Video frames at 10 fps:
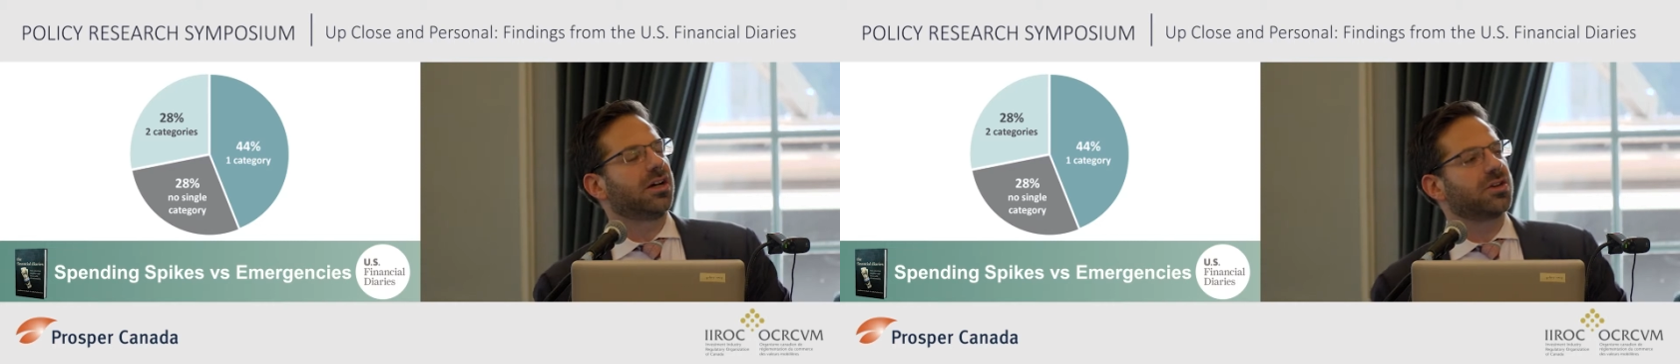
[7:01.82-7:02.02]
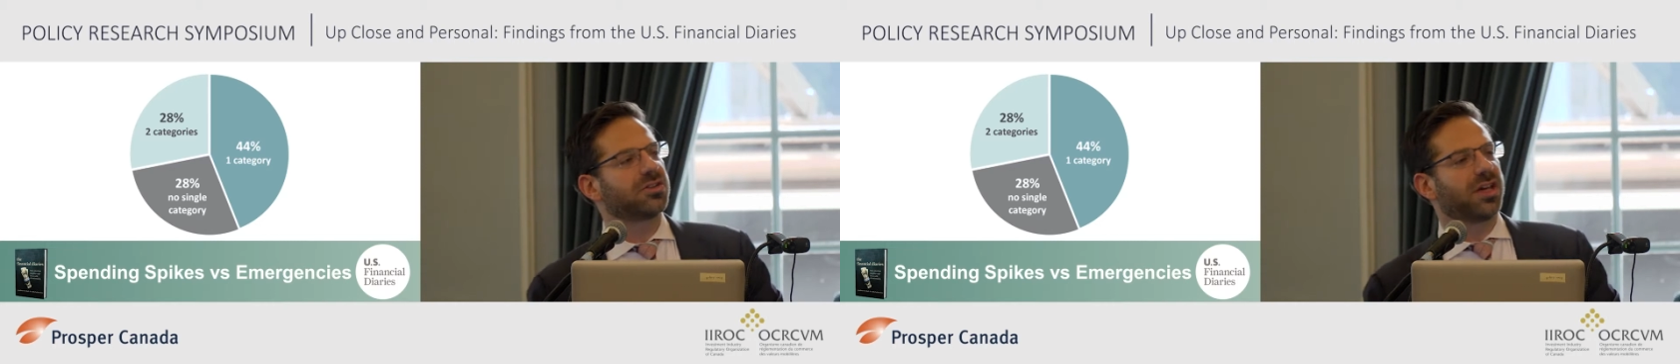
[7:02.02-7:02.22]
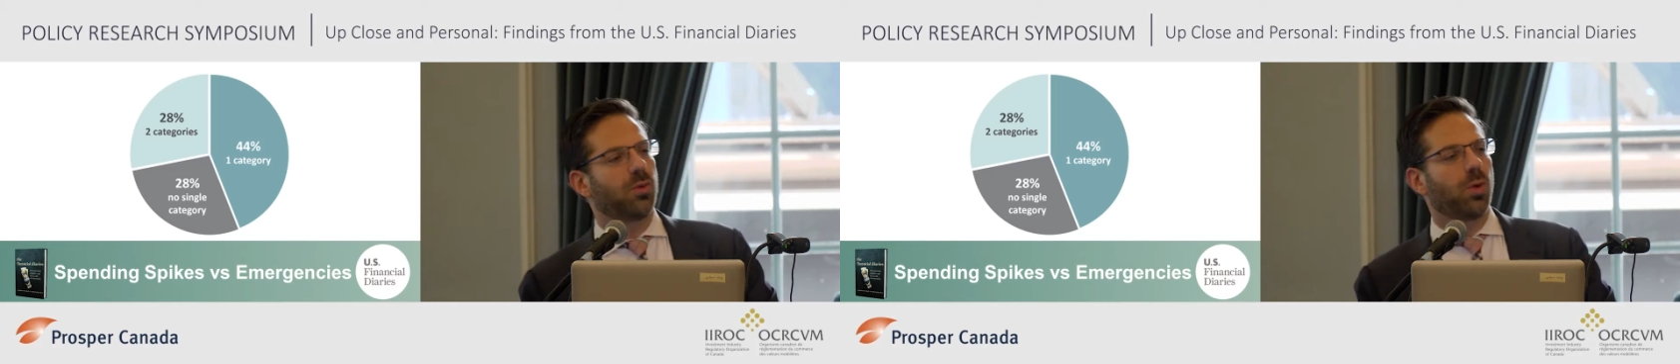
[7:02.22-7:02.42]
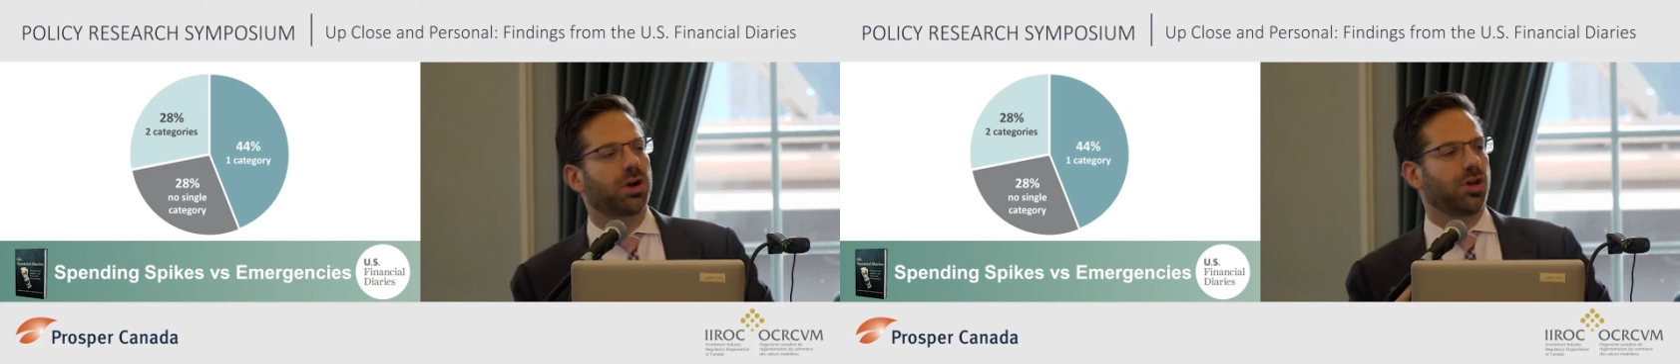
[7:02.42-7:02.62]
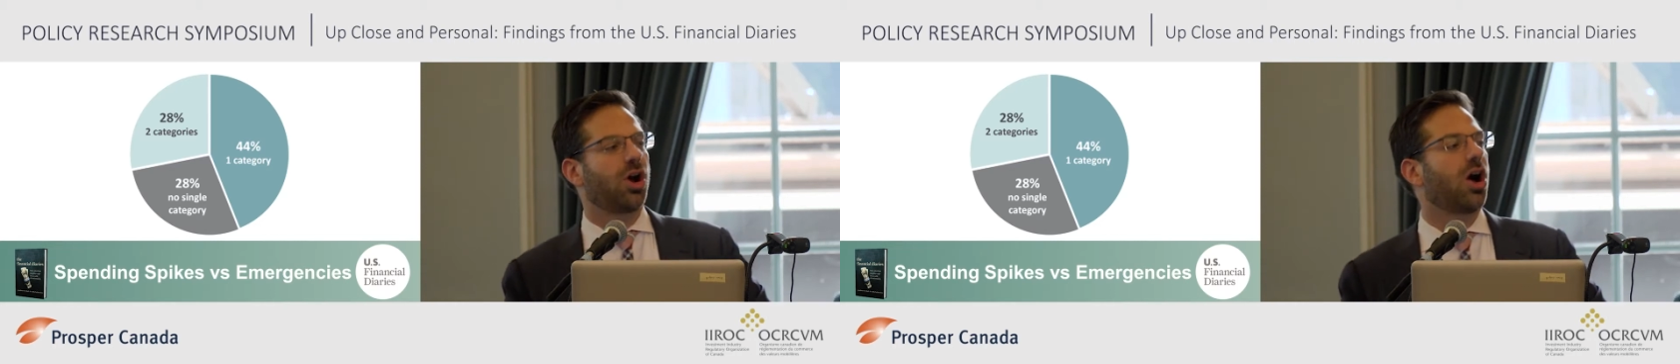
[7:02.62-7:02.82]
understand what
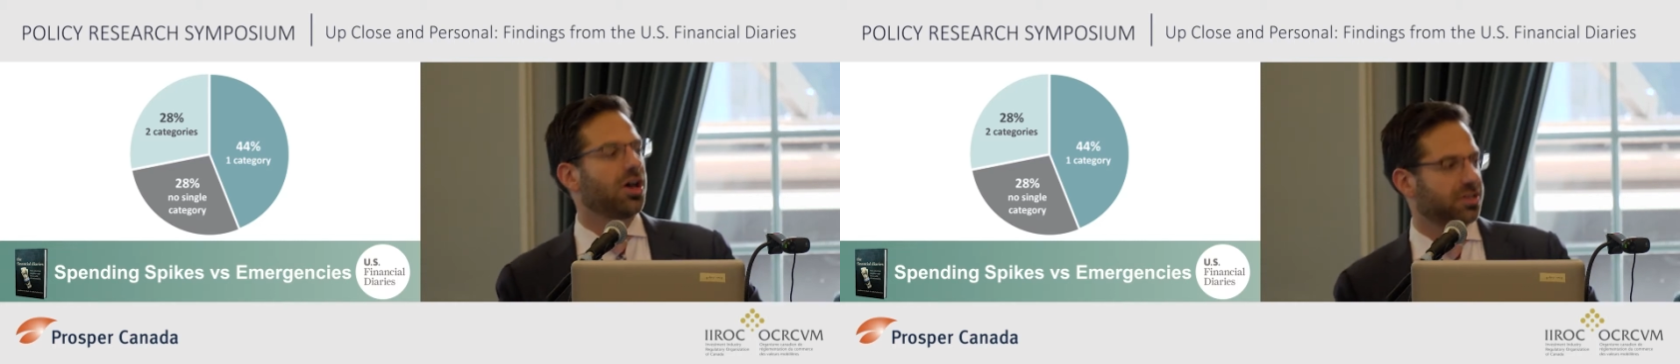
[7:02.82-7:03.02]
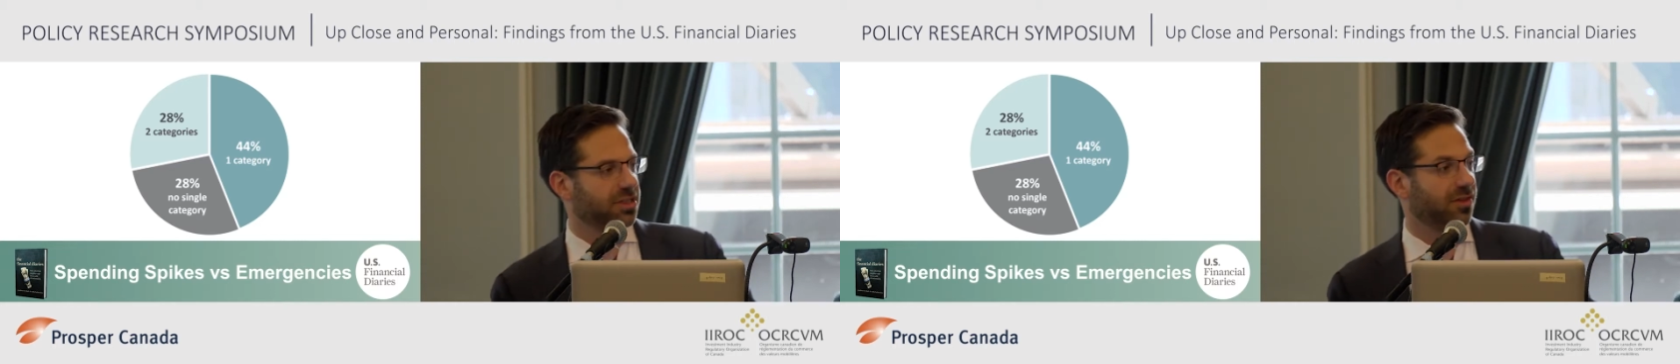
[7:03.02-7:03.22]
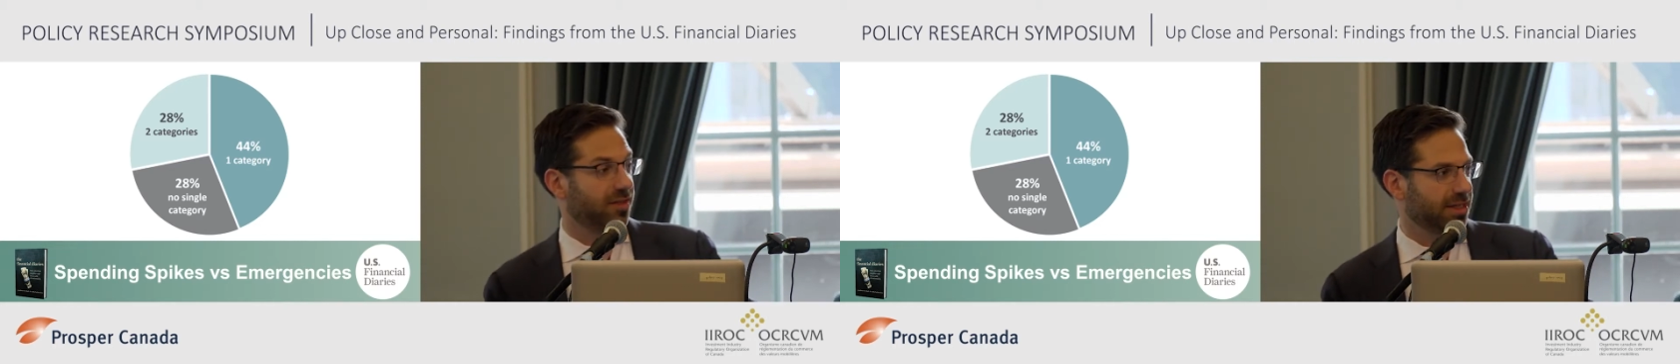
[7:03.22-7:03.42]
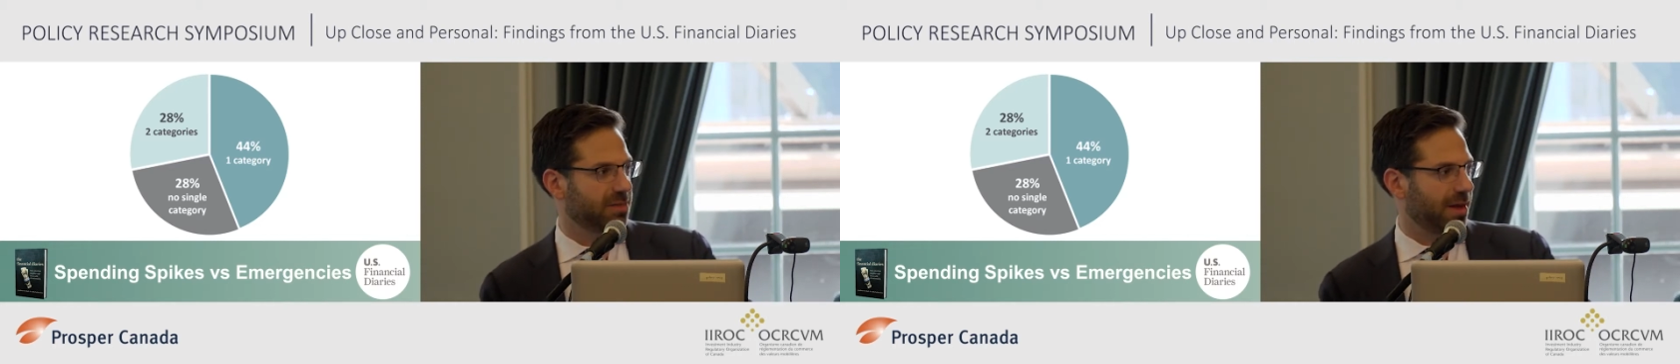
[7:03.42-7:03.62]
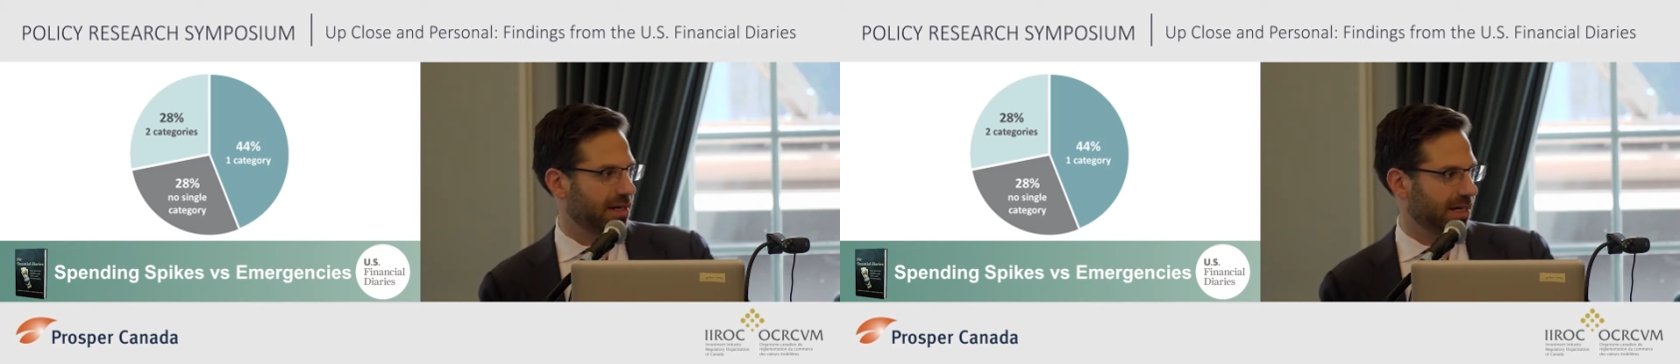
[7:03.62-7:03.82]
are the causes of these
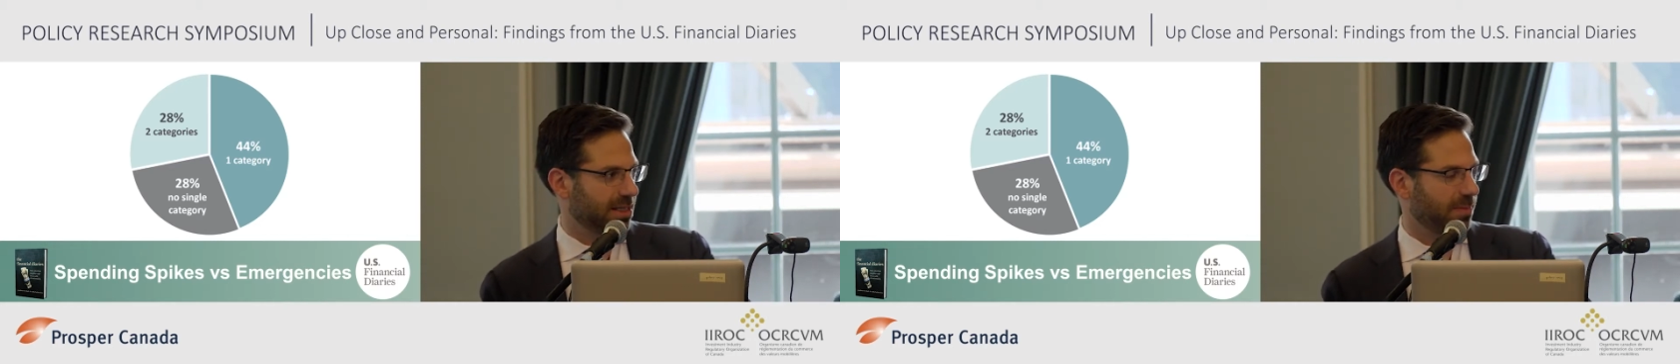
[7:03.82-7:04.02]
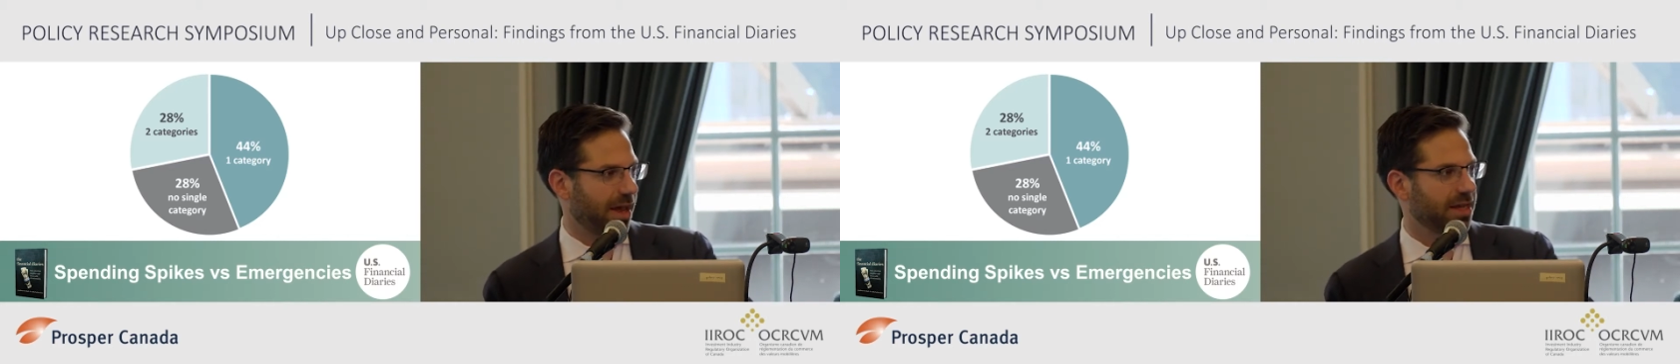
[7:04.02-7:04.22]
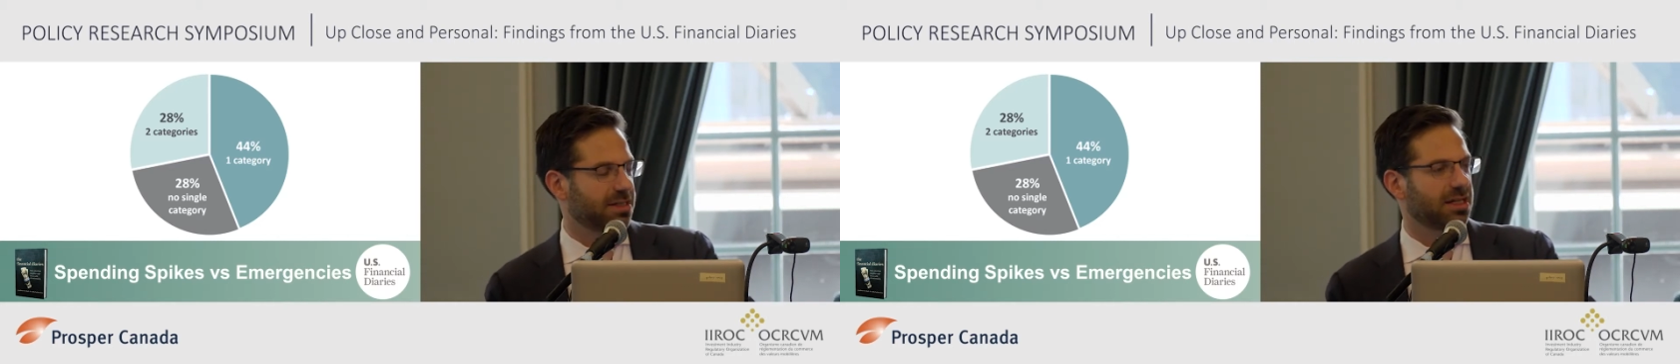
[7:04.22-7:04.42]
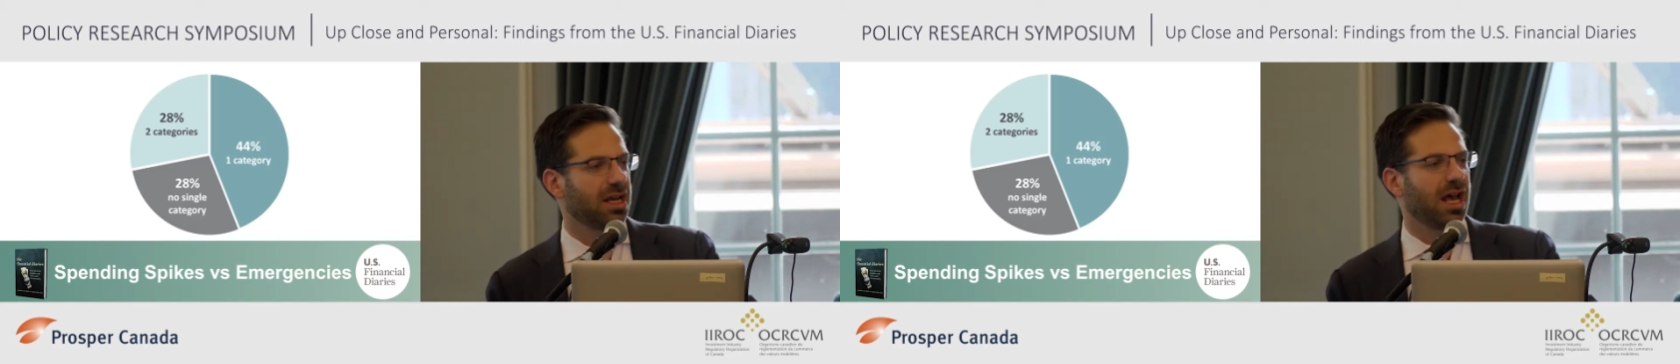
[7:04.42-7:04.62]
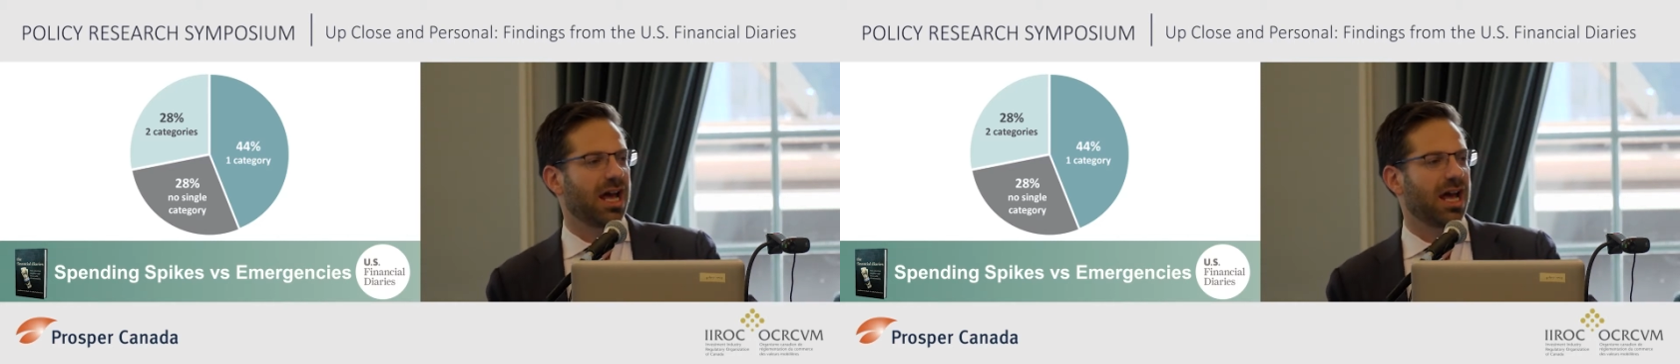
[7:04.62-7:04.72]
spending spikes.